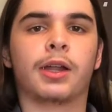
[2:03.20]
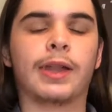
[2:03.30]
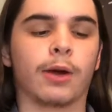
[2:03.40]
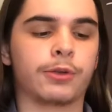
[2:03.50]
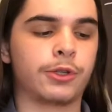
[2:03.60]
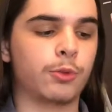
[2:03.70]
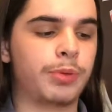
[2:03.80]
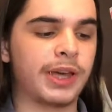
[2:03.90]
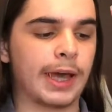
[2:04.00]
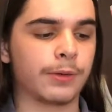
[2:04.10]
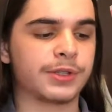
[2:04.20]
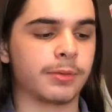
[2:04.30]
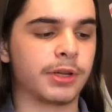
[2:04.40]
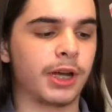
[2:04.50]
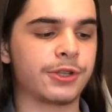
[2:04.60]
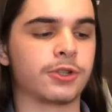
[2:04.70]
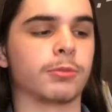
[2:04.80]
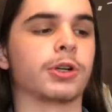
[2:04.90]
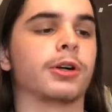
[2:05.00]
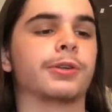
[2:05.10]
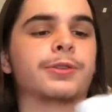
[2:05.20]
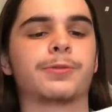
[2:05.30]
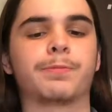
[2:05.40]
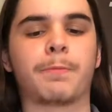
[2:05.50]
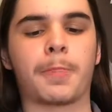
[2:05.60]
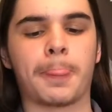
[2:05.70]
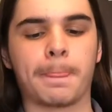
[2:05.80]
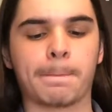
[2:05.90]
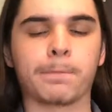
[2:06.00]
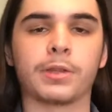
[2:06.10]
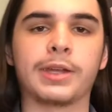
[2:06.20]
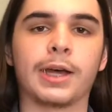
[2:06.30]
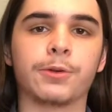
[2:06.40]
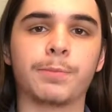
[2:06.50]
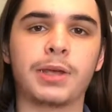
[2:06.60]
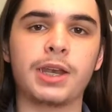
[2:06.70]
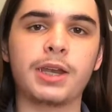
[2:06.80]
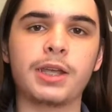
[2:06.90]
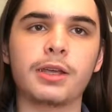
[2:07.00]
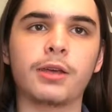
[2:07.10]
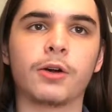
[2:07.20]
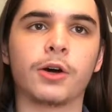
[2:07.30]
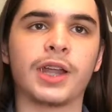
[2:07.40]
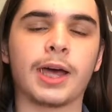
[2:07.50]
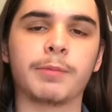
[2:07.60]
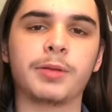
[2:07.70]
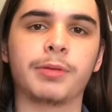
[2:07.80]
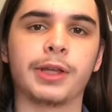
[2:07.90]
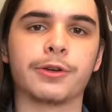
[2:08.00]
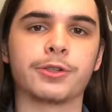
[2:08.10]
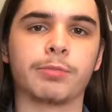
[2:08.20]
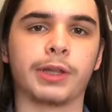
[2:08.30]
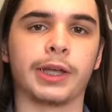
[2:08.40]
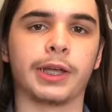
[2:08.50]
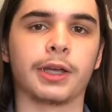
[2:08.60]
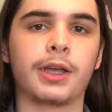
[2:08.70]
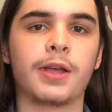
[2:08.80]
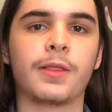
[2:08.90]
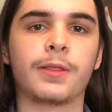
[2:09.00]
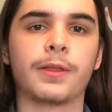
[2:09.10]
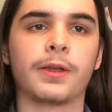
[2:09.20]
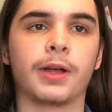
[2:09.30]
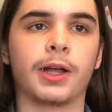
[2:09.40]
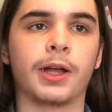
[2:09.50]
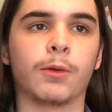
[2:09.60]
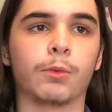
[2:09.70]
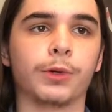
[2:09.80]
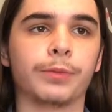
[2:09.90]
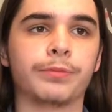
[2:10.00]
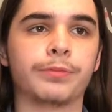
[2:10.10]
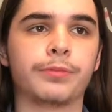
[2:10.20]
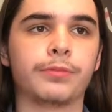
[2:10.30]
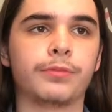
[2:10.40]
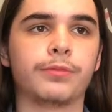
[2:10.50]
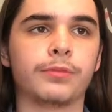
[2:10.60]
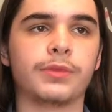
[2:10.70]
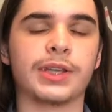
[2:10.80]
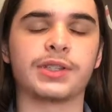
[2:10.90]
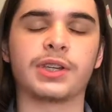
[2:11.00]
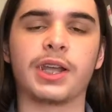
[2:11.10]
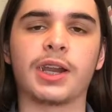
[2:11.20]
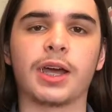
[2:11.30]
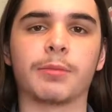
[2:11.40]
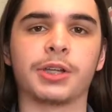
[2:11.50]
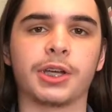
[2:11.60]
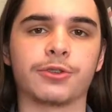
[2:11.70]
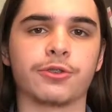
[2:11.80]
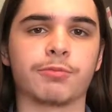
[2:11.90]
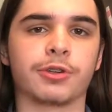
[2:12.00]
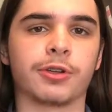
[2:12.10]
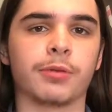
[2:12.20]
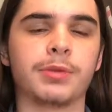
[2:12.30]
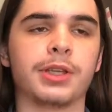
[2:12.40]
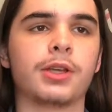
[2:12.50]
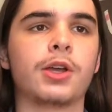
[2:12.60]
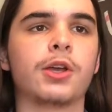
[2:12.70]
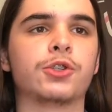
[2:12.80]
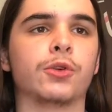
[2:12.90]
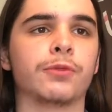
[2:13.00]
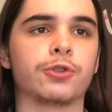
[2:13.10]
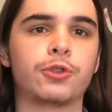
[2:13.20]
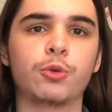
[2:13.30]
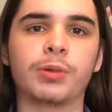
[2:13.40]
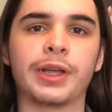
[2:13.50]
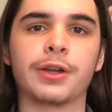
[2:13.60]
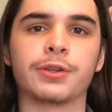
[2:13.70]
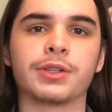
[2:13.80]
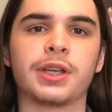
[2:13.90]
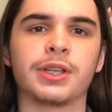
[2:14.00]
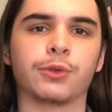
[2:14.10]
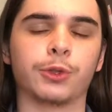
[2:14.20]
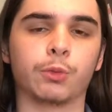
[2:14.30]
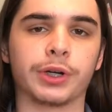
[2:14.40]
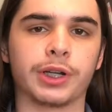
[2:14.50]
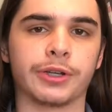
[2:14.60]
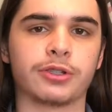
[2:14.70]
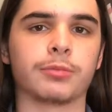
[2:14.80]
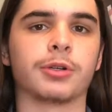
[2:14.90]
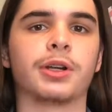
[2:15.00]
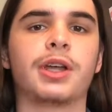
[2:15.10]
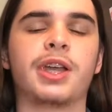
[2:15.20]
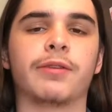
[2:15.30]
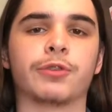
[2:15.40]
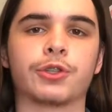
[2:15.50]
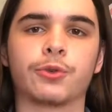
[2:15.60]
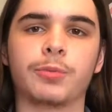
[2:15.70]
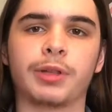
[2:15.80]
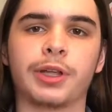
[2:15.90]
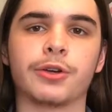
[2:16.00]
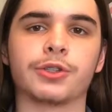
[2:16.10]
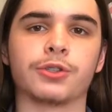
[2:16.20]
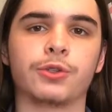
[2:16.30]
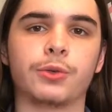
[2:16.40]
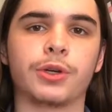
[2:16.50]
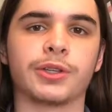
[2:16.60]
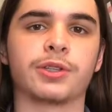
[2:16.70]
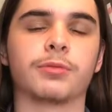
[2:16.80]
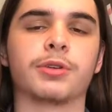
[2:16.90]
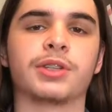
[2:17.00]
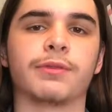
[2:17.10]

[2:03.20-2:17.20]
Now, you pick out some customer cards. Now, depending on how many players are playing, will designate how many customers there are going to be. So if there's 2 players, it's only 1 customer. If there's 3 players, it's 2 customers.